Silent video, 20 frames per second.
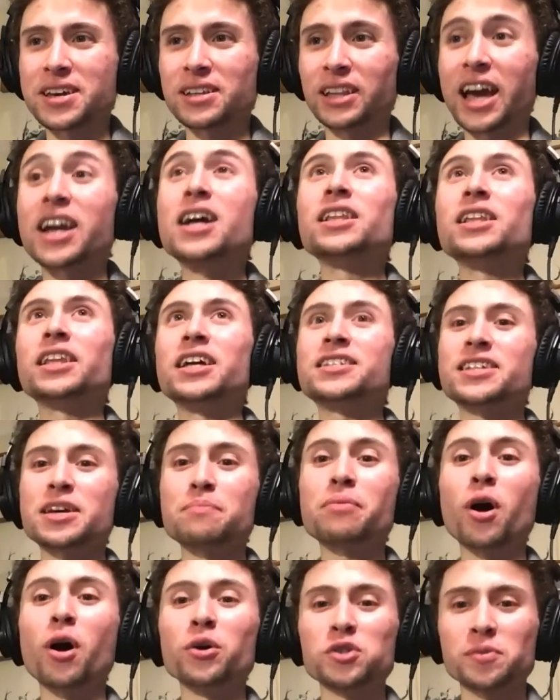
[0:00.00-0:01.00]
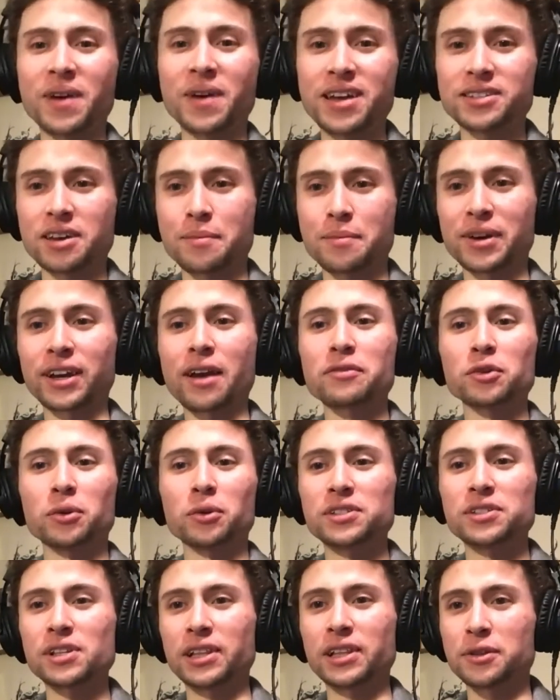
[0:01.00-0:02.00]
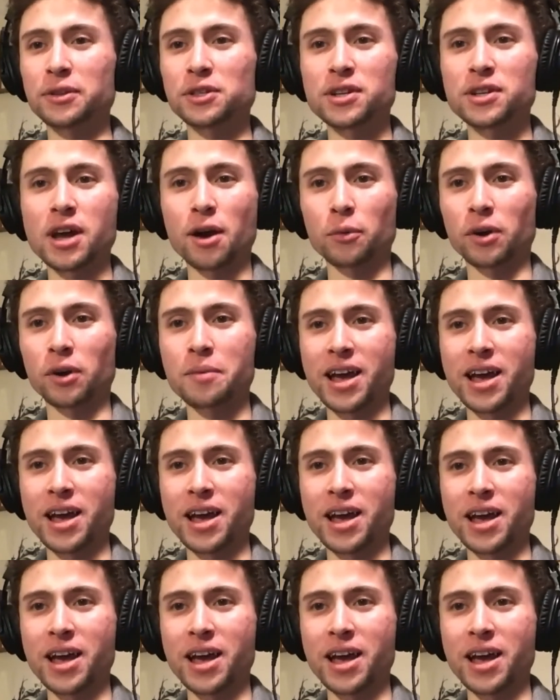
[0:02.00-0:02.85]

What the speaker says: Let's say post-pandemic, everyone's allowed to not wear masks again.